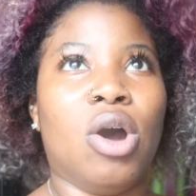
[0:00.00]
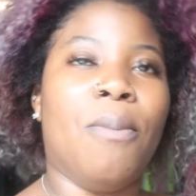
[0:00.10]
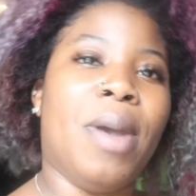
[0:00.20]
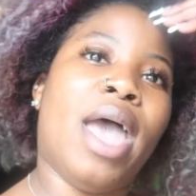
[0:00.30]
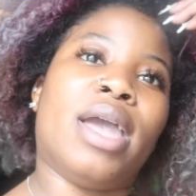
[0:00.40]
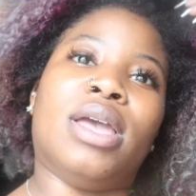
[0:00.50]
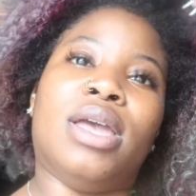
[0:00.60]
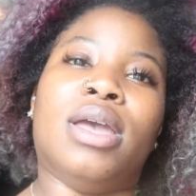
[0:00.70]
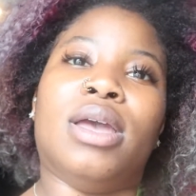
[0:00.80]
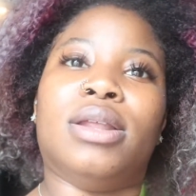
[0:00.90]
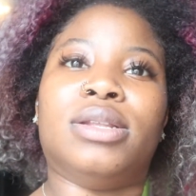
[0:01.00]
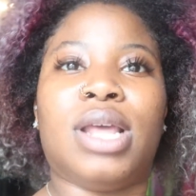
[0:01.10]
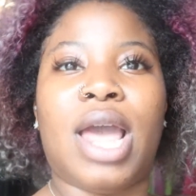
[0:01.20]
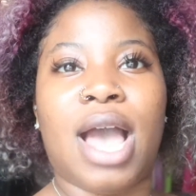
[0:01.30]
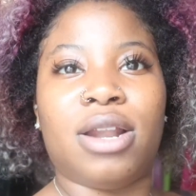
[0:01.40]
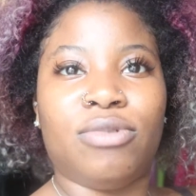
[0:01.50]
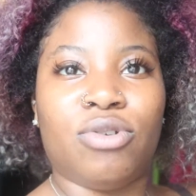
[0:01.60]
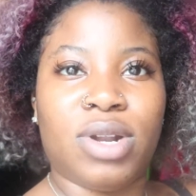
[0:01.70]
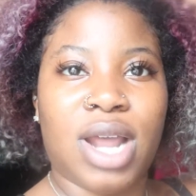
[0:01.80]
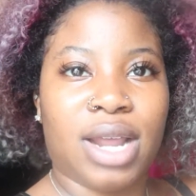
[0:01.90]
go back and have them
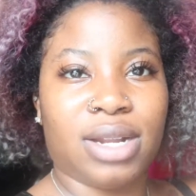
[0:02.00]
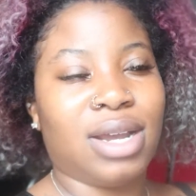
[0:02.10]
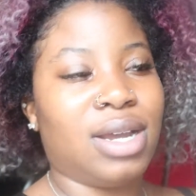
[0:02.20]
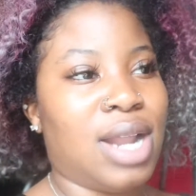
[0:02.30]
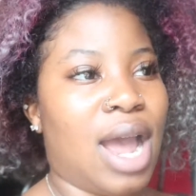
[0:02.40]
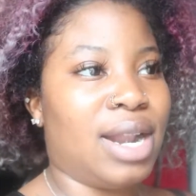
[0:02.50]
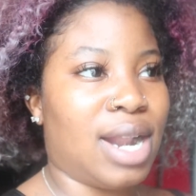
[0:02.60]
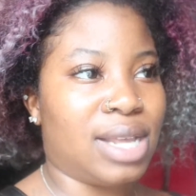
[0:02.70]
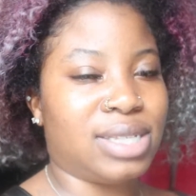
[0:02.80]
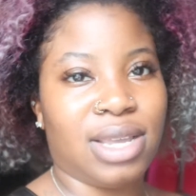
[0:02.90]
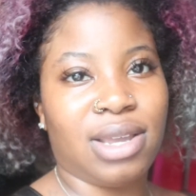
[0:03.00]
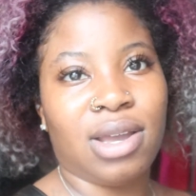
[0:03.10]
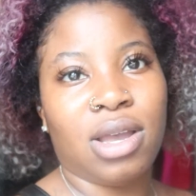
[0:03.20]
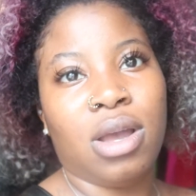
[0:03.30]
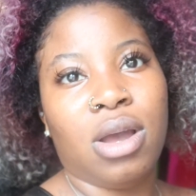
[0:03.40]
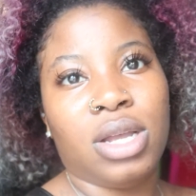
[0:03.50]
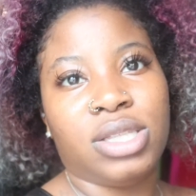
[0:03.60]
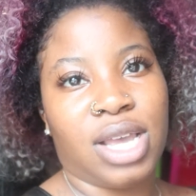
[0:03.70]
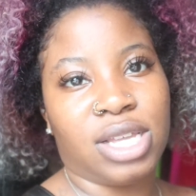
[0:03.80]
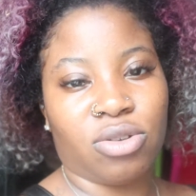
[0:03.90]
do a, di a diagnostic
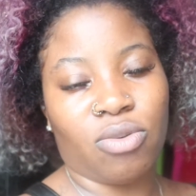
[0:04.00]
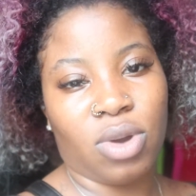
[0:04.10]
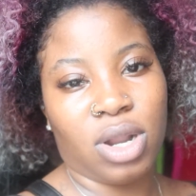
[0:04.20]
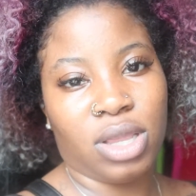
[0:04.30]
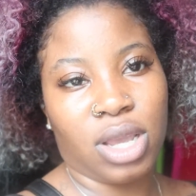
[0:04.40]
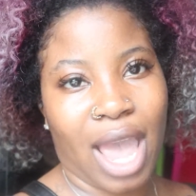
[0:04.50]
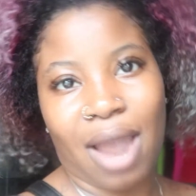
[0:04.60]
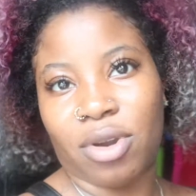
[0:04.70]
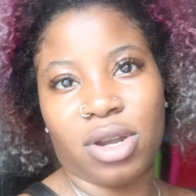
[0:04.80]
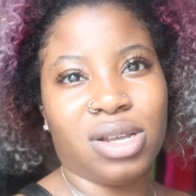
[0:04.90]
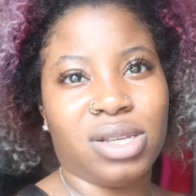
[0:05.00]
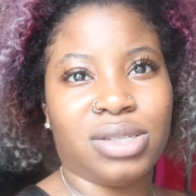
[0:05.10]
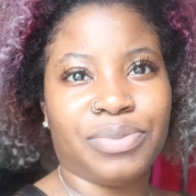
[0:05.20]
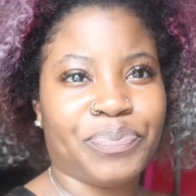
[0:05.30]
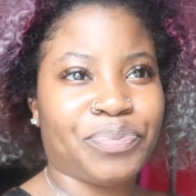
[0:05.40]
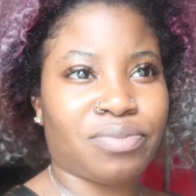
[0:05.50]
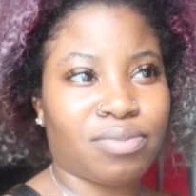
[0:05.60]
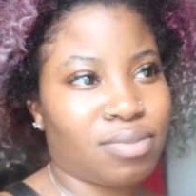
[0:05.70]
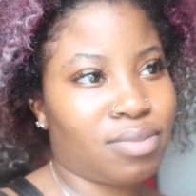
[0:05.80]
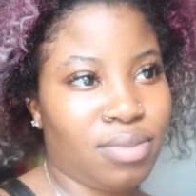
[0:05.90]
test on the camera because
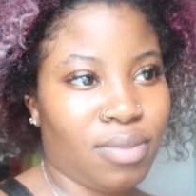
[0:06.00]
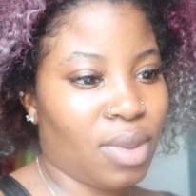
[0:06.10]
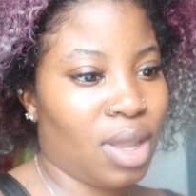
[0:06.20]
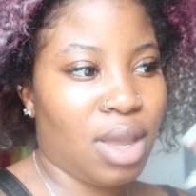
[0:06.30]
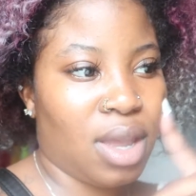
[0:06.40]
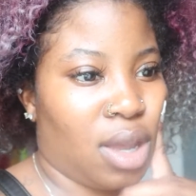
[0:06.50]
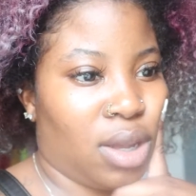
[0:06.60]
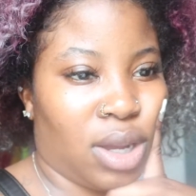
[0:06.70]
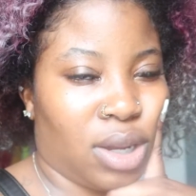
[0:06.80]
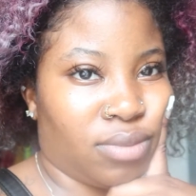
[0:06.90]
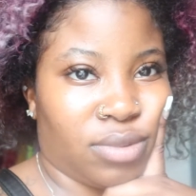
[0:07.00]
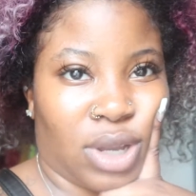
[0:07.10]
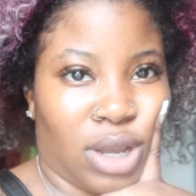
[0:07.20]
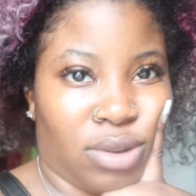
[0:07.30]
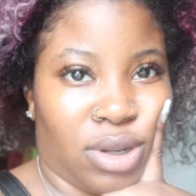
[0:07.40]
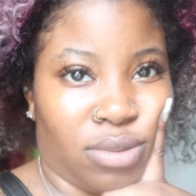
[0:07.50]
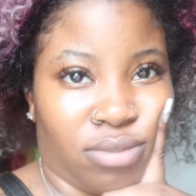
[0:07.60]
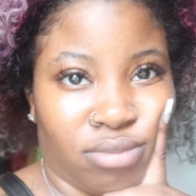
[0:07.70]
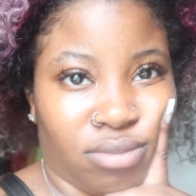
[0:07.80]
I don't know.